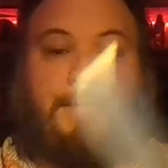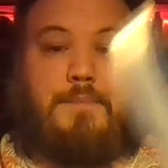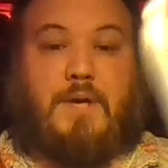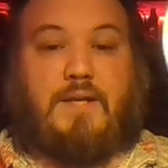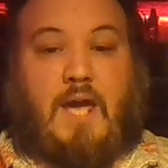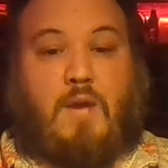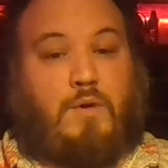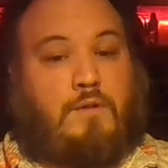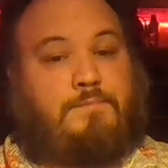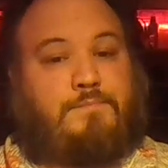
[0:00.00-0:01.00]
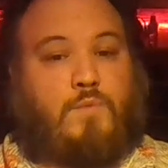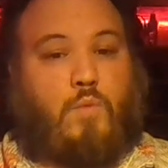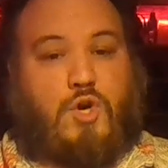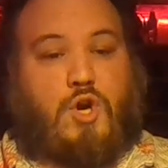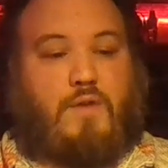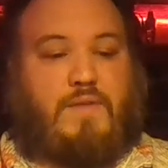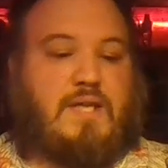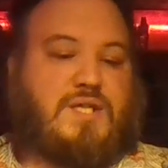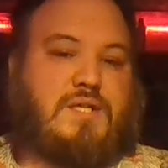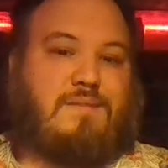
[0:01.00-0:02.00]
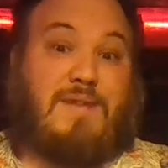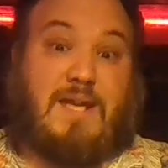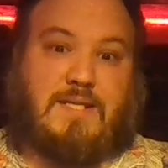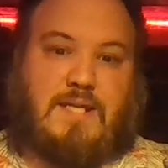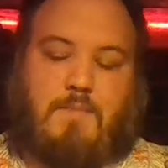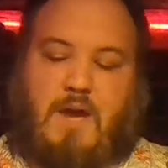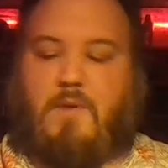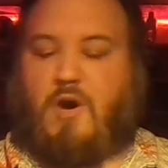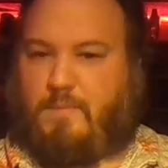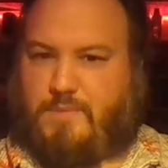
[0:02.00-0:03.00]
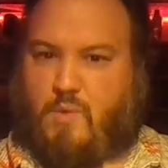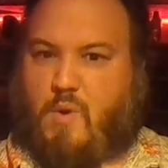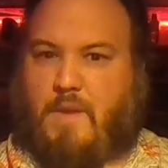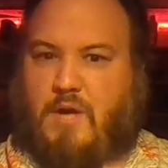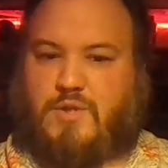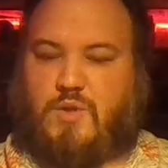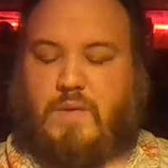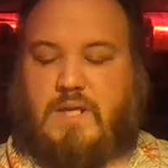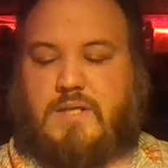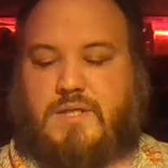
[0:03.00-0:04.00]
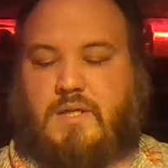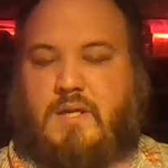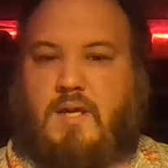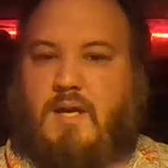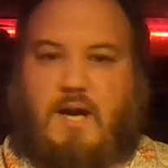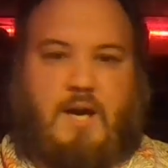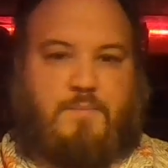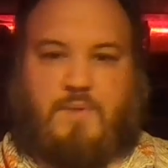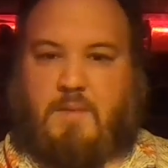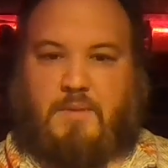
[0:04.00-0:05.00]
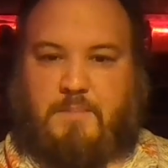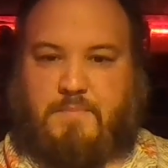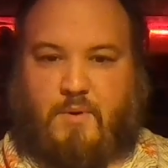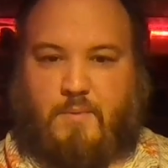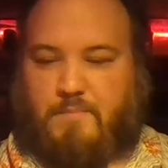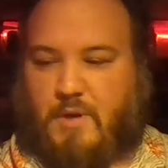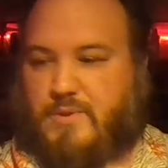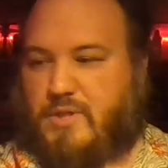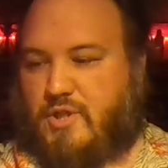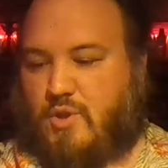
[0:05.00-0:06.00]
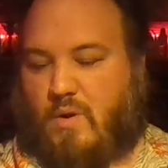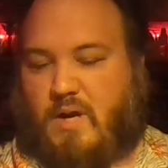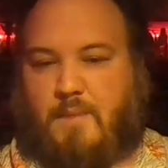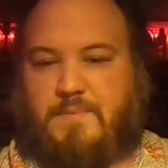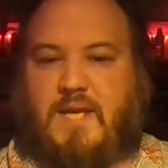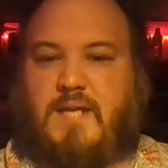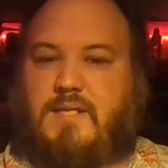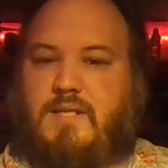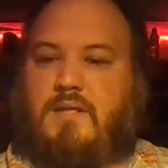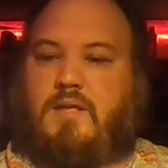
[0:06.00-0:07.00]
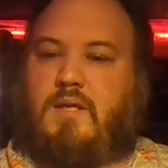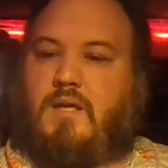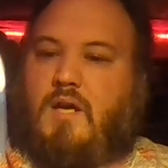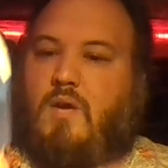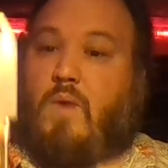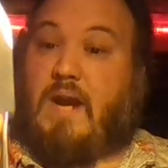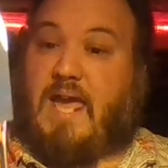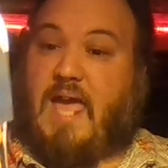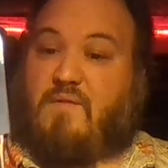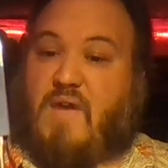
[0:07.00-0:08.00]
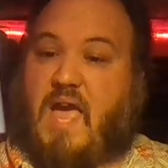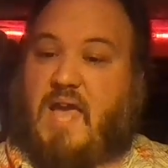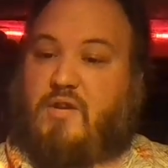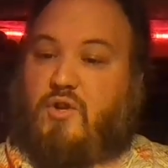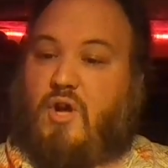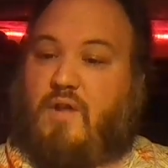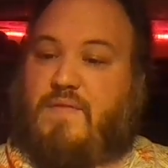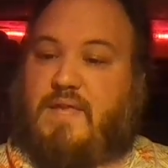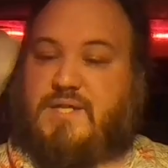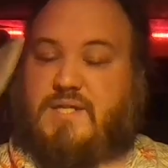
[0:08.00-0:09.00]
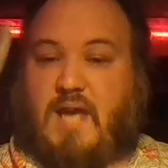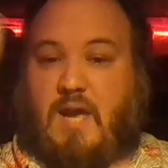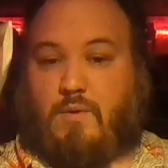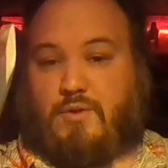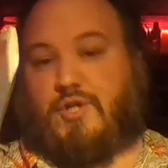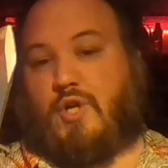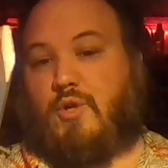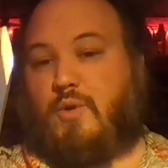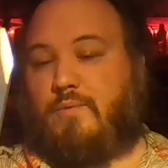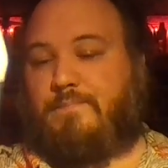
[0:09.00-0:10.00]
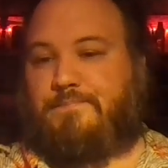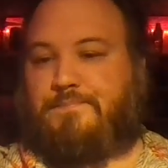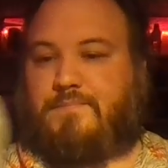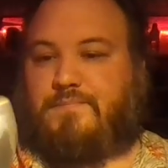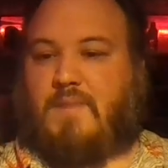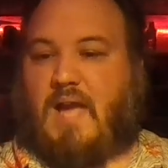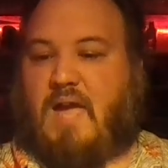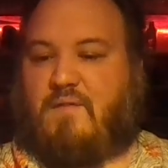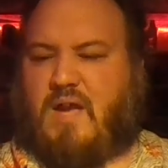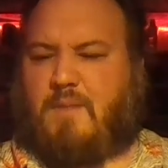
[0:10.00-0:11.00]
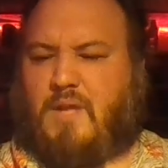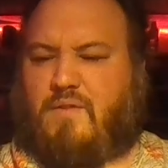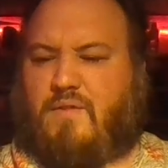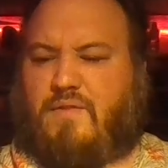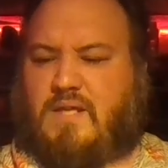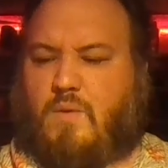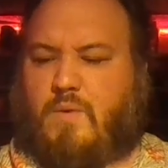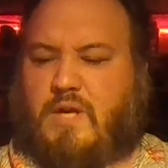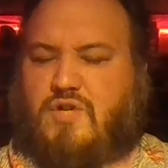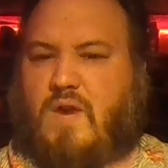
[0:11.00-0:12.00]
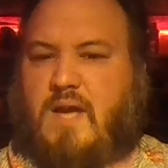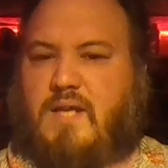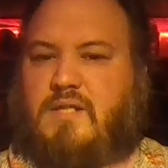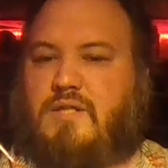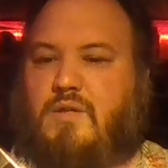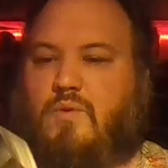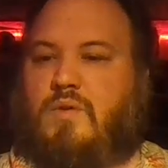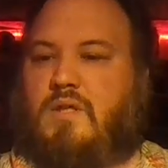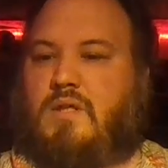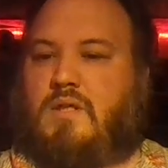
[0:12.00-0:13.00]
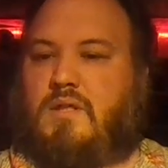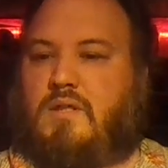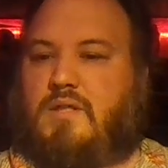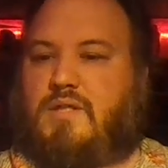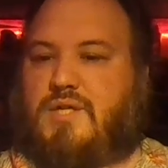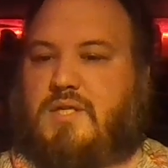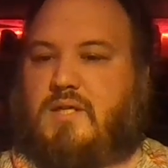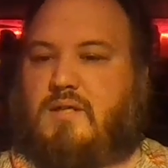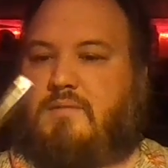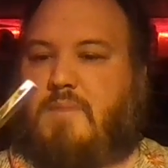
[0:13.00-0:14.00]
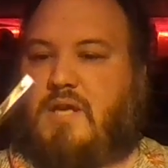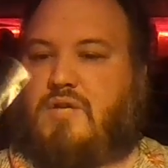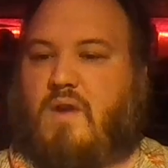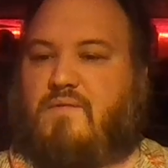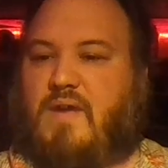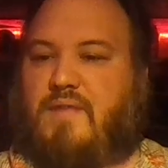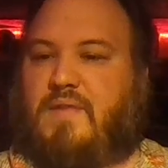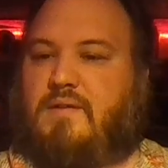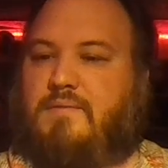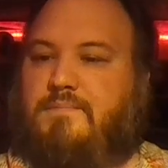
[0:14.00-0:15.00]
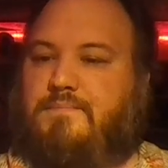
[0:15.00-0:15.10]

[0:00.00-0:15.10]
But I will work on this next time I'm home, so we're about 2 weeks. I probably post a short update. When I have a handle on this, I will show you. I have a couple other things I want to try and do, just to make sure I've got the